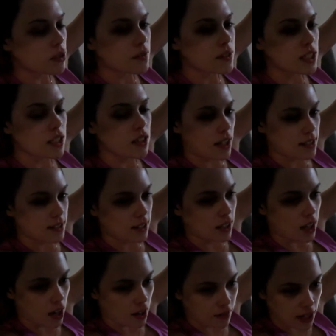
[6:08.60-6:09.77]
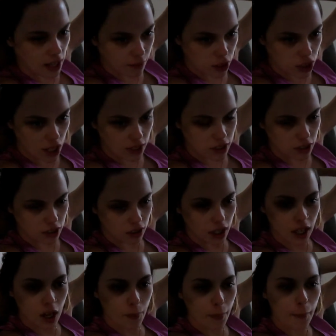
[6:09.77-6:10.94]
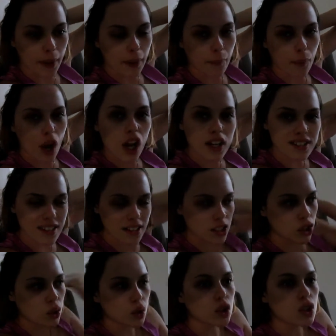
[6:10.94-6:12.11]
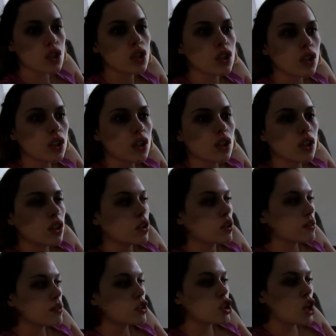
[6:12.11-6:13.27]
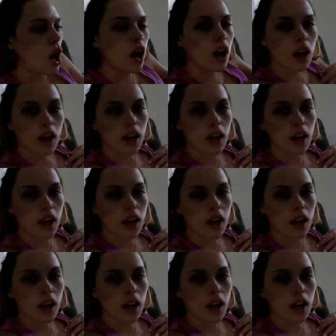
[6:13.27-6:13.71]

of sit you guys in the car and have a chat to you, like, on my way to work, because that's a good chunk.